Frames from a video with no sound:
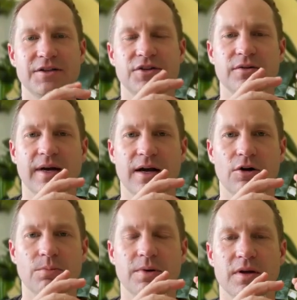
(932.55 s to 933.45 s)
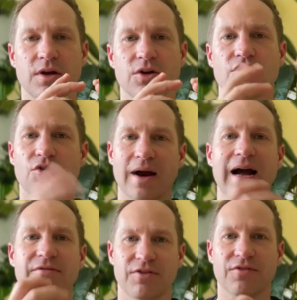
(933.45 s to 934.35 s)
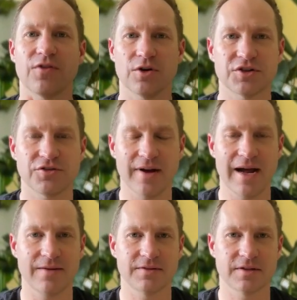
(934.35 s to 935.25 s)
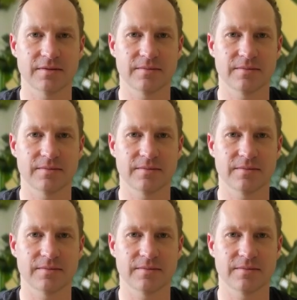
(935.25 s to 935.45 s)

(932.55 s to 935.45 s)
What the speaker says: to help craft the first draft,